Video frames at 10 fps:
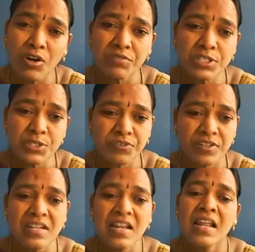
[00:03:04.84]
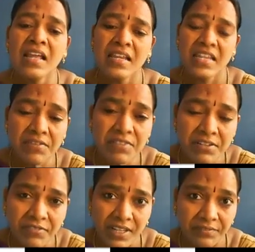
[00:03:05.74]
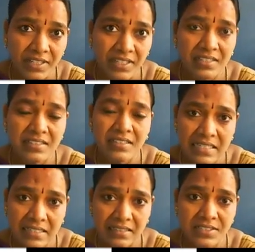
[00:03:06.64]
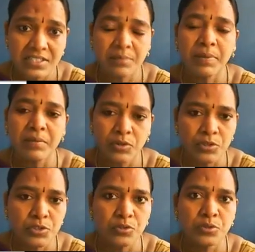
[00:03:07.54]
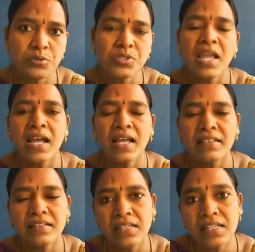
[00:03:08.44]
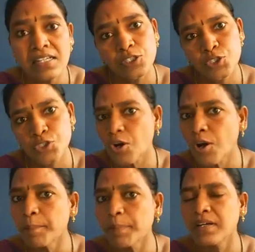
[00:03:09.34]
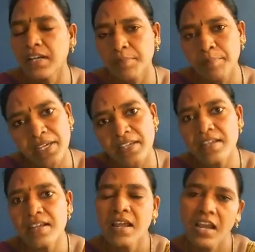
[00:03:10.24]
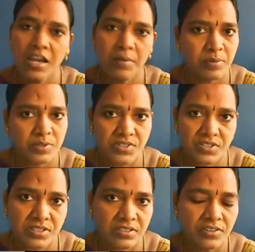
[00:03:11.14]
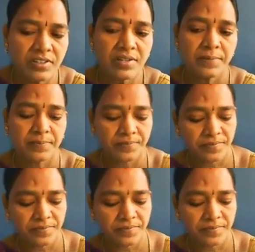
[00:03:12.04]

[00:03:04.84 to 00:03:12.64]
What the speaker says: always feel, even if I have taken the second step, I am going to lose, and then they stop making efforts. Okay.